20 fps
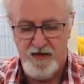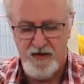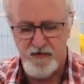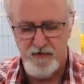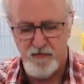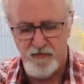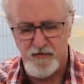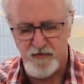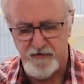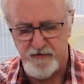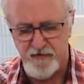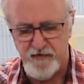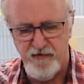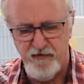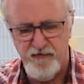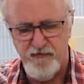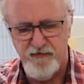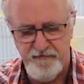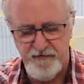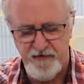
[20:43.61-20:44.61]
I ordered
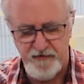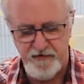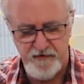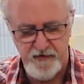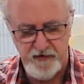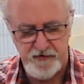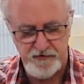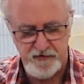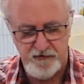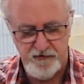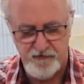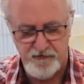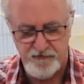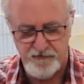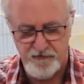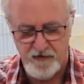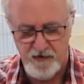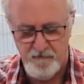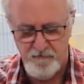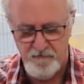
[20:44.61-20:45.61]
these feed dishes
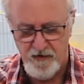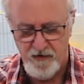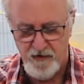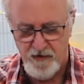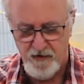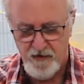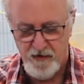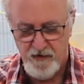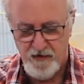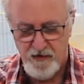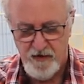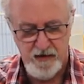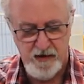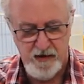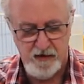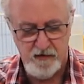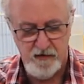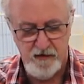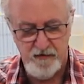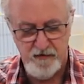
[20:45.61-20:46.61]
from
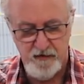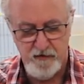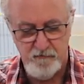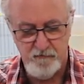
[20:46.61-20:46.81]
England.